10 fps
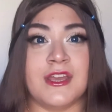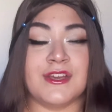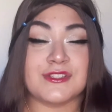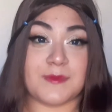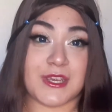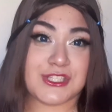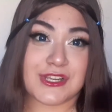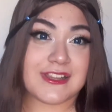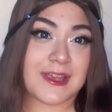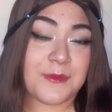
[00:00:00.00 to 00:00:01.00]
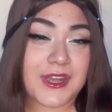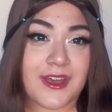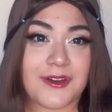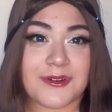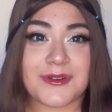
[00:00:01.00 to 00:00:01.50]
So make sure to let me
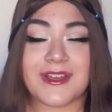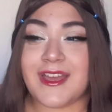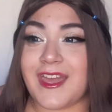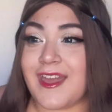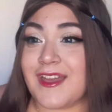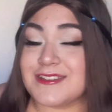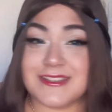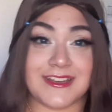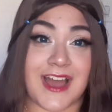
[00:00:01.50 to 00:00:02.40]
know, and